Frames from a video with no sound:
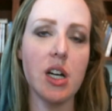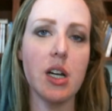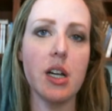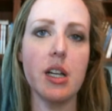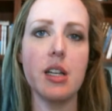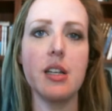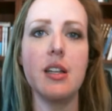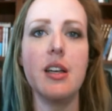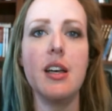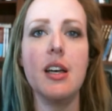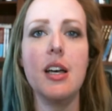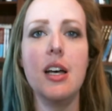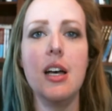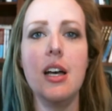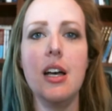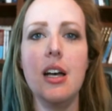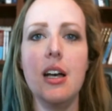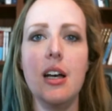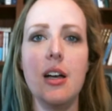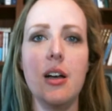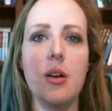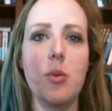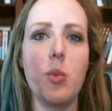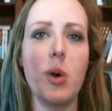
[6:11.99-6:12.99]
and
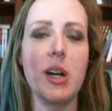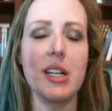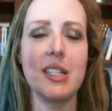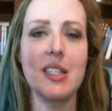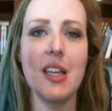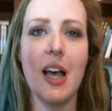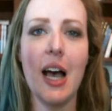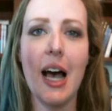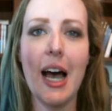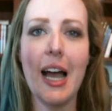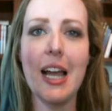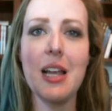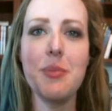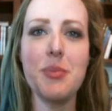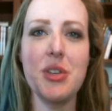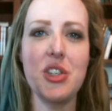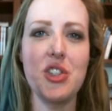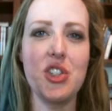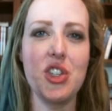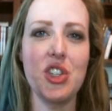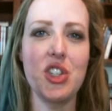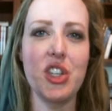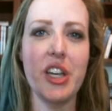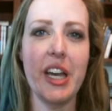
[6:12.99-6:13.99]
where time is
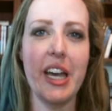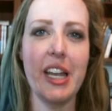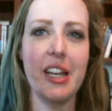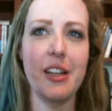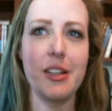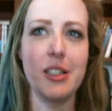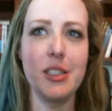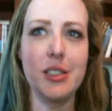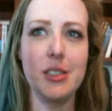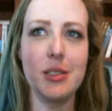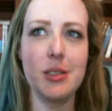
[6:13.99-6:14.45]
just kind of